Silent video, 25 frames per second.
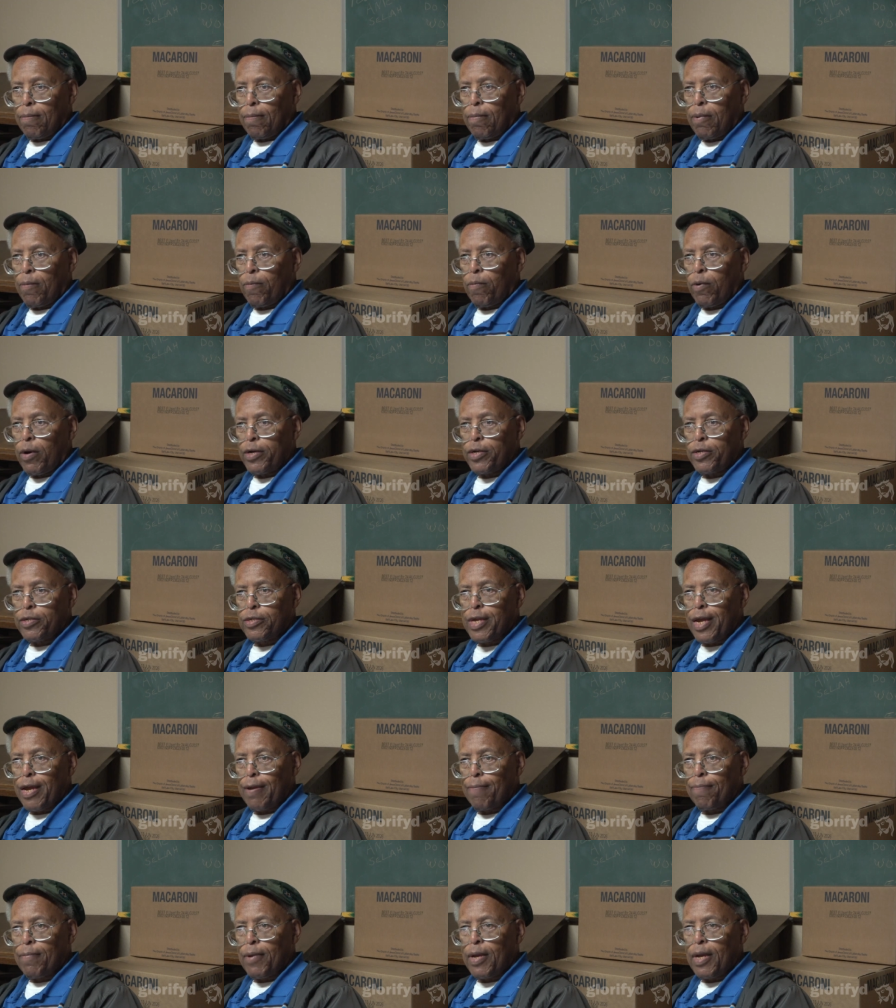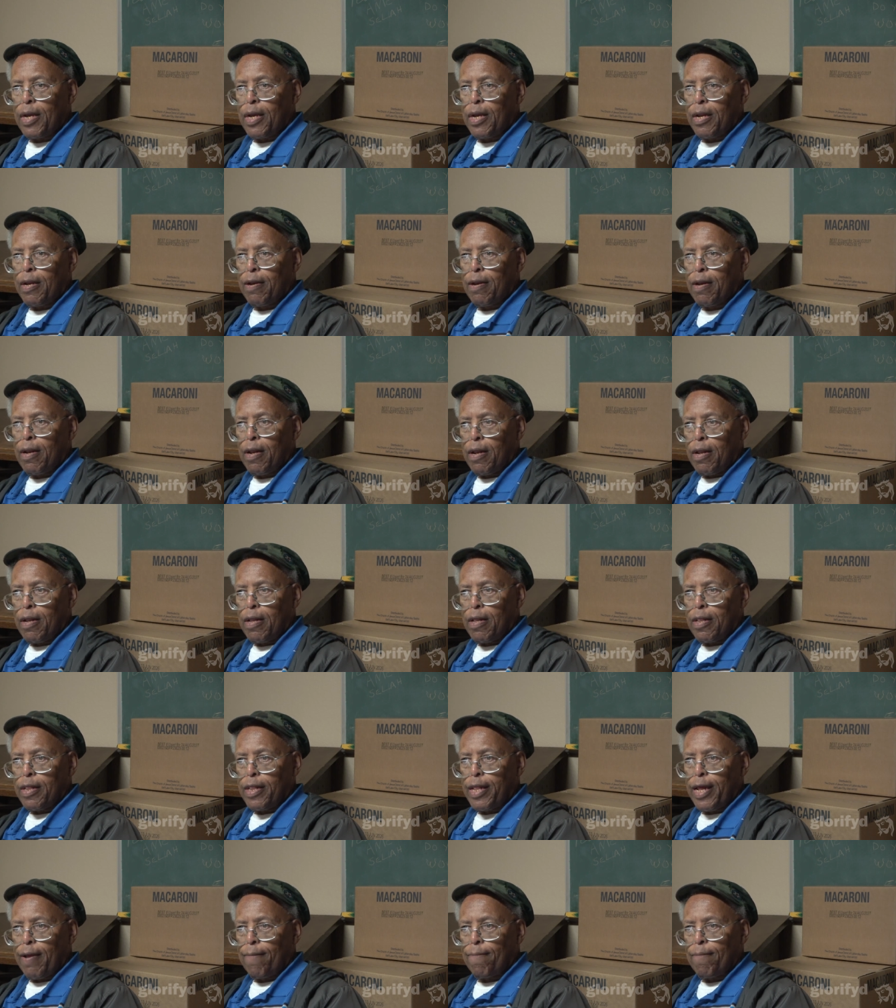but what does that mean
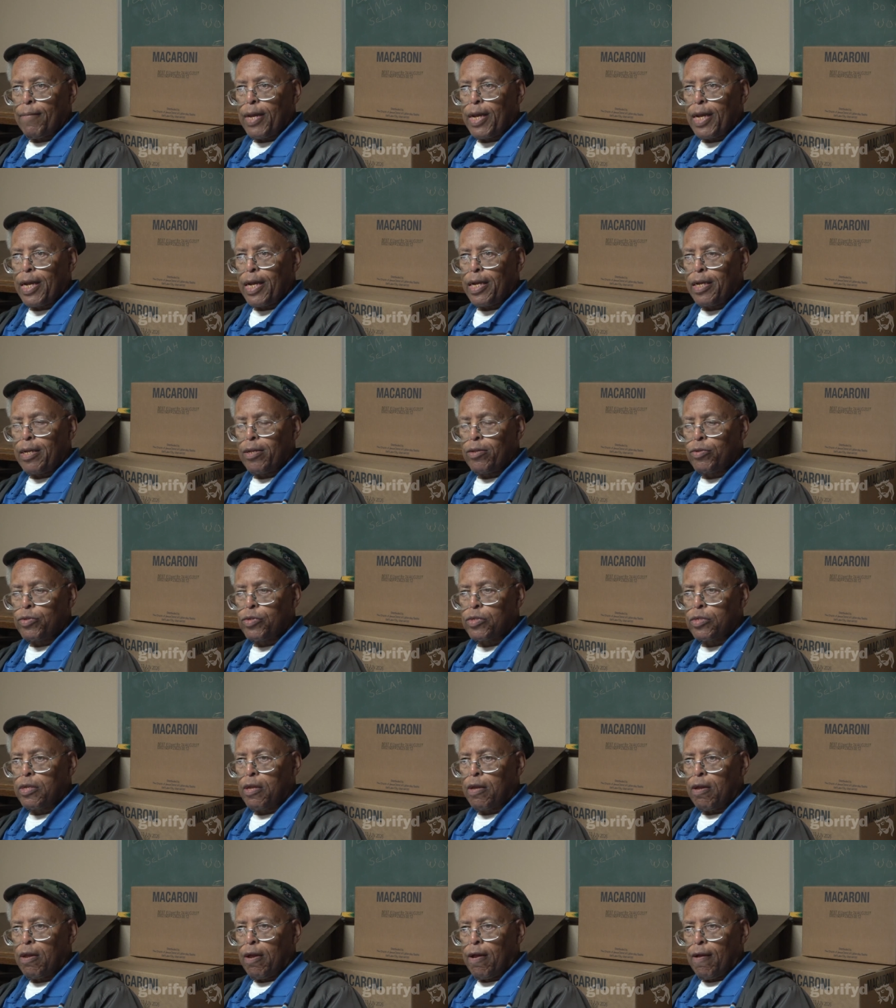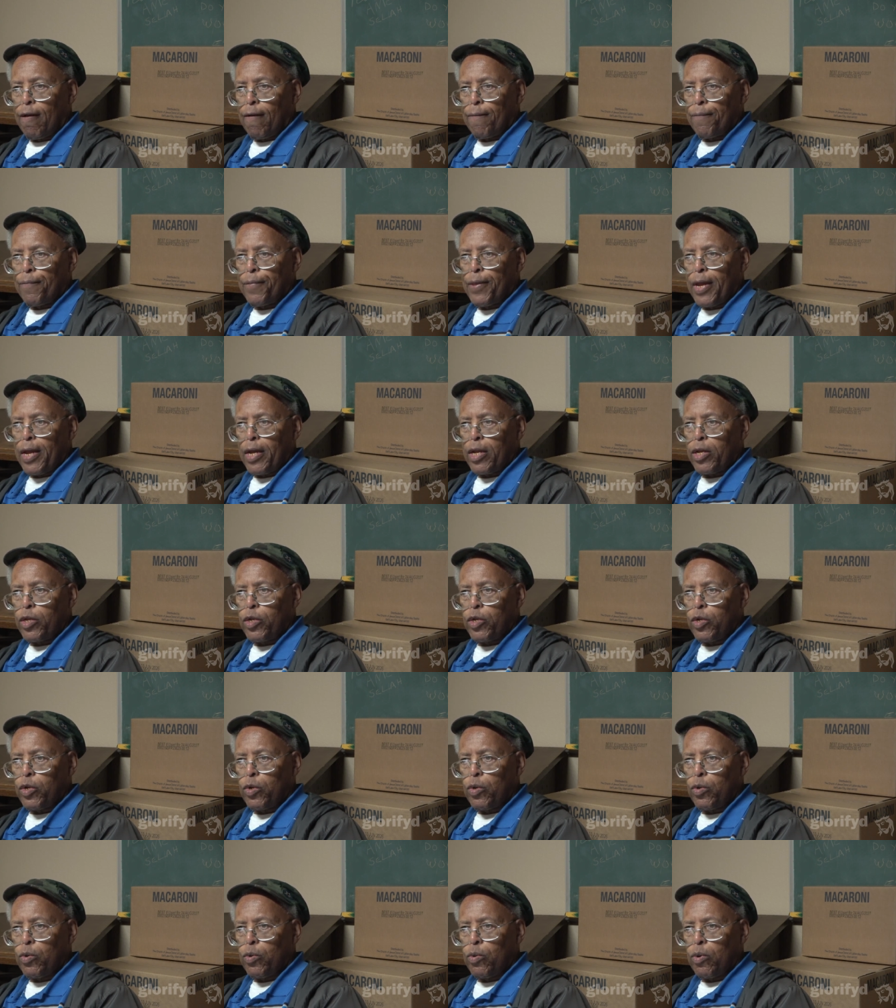that means that
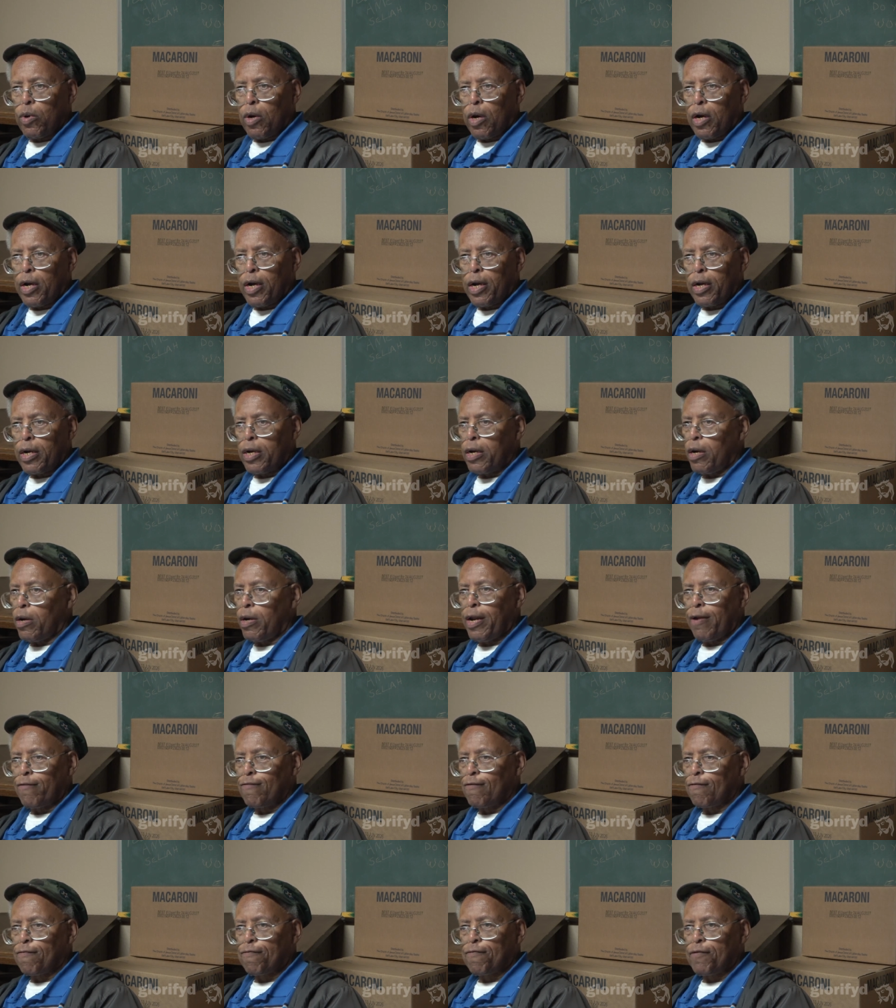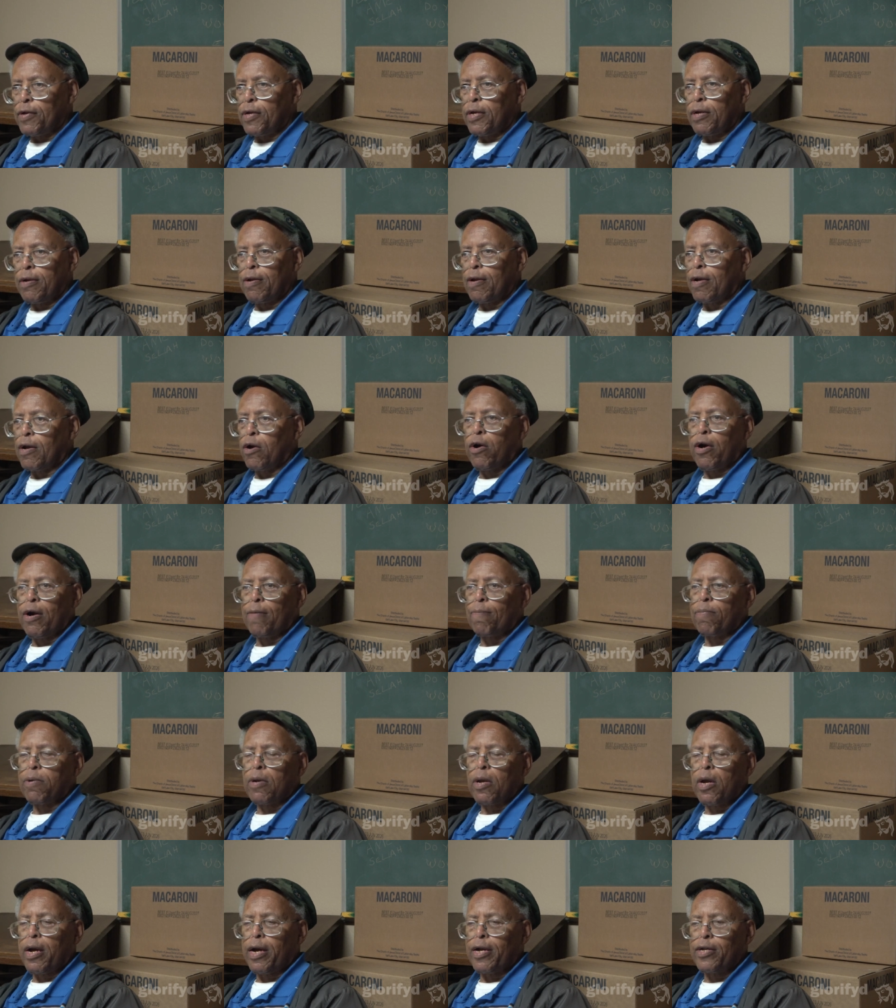you are, uh, don't have a free carte
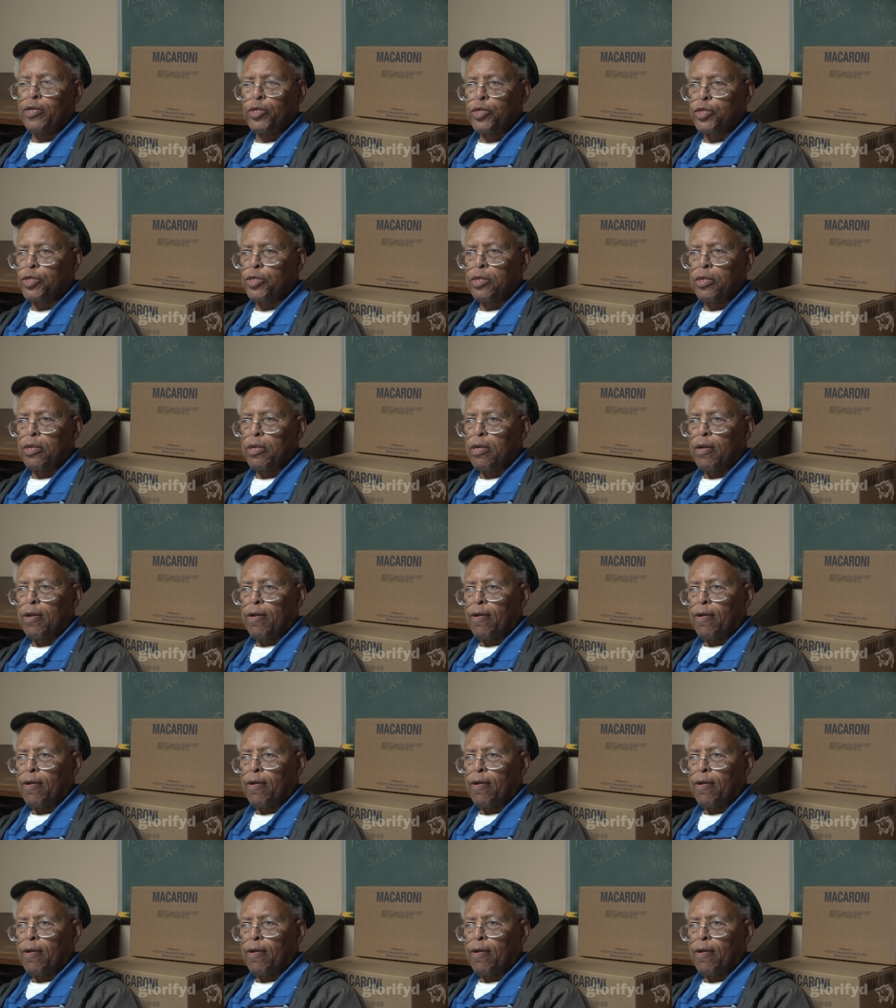blanche